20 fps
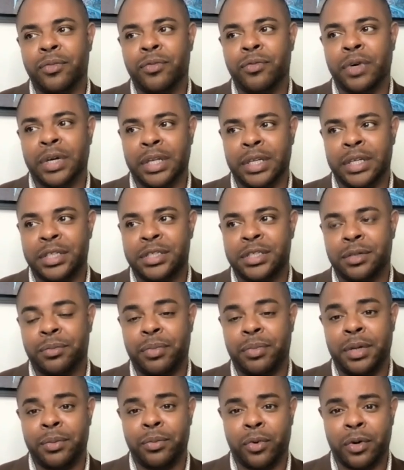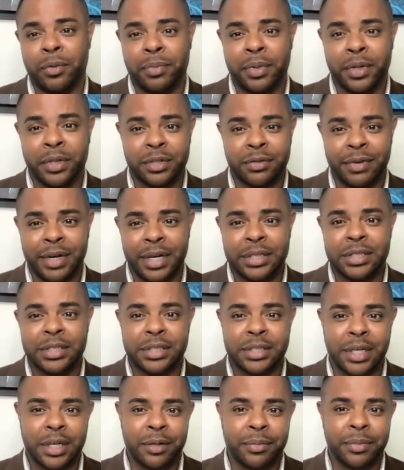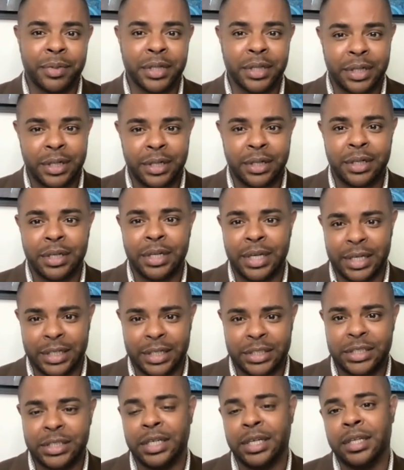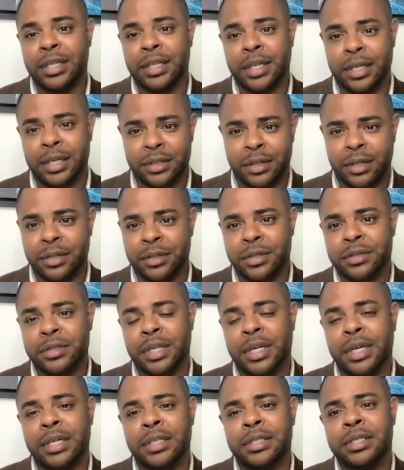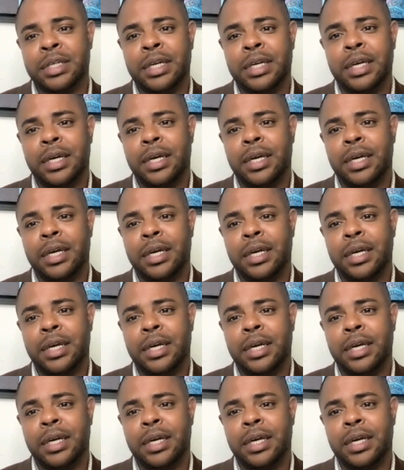really should be more built around sustainability and ESG and things along those lines,